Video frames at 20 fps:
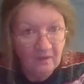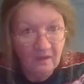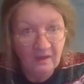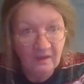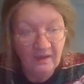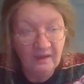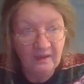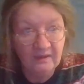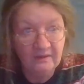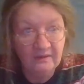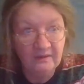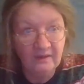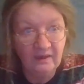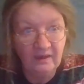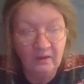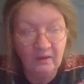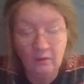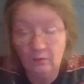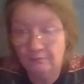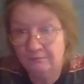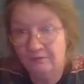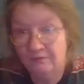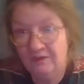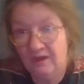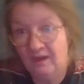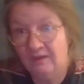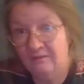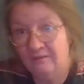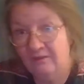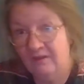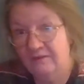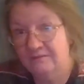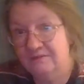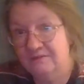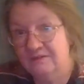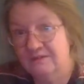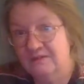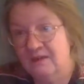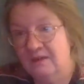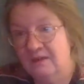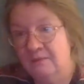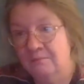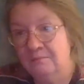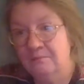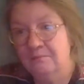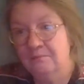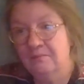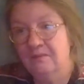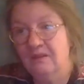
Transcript: and hopefully I will have the same.